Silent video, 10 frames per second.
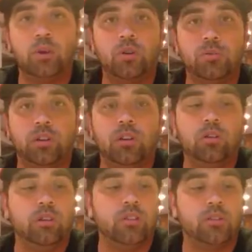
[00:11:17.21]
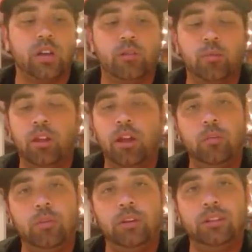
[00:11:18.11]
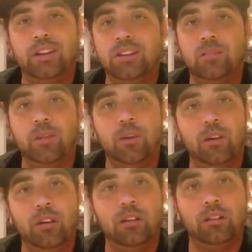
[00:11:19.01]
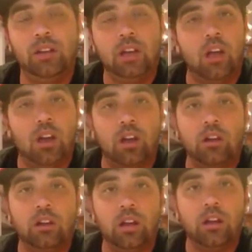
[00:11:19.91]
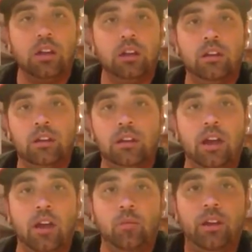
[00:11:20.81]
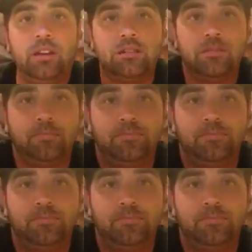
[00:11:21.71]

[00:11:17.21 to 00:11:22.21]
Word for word: post below, and I'll try to reply, but that should be about it good luck and uh, God bless.